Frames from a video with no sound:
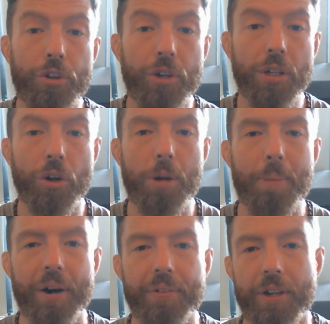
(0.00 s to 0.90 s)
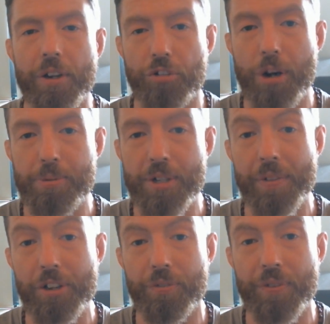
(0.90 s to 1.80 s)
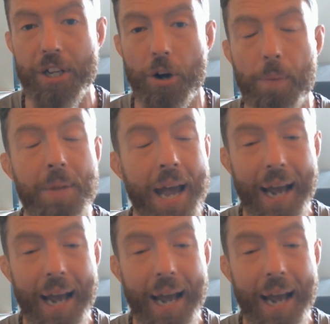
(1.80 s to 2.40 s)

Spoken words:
You can learn about it in the description of this video.